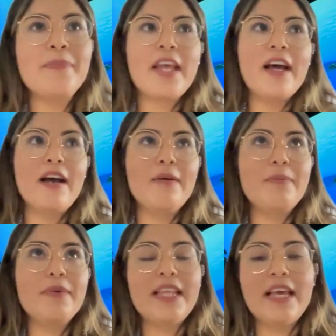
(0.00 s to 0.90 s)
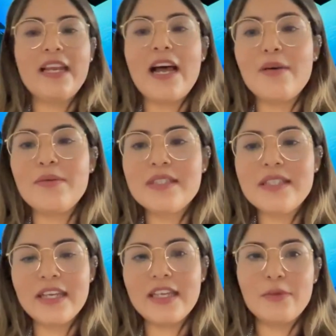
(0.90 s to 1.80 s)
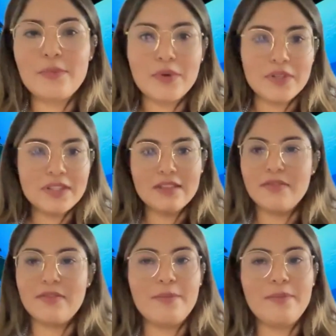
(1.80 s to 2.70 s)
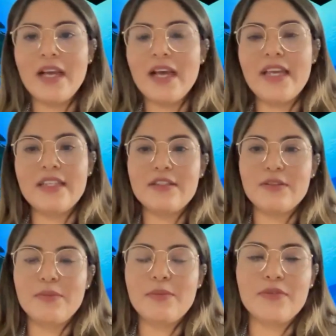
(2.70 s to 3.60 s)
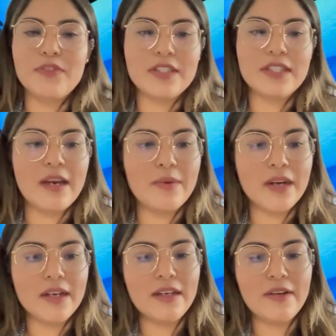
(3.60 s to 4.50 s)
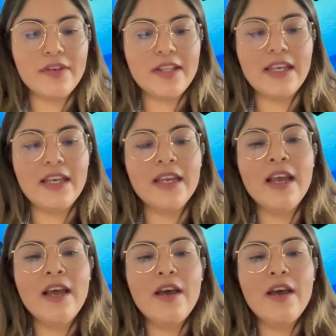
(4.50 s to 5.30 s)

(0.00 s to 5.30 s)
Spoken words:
But then I was like in the process of applying to move to Taiwan and everything